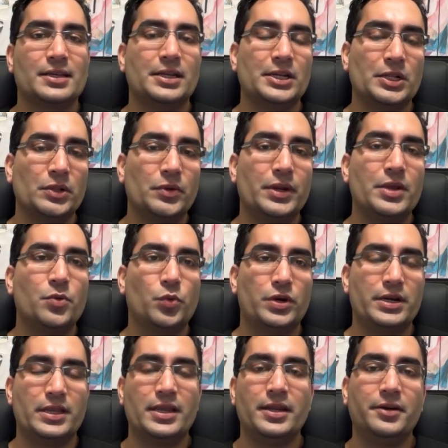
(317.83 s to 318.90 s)
concluding
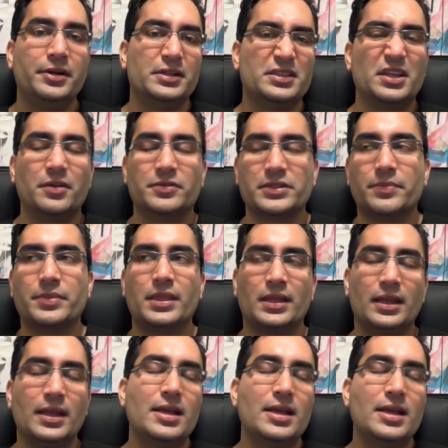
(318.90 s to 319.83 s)
word here instead of something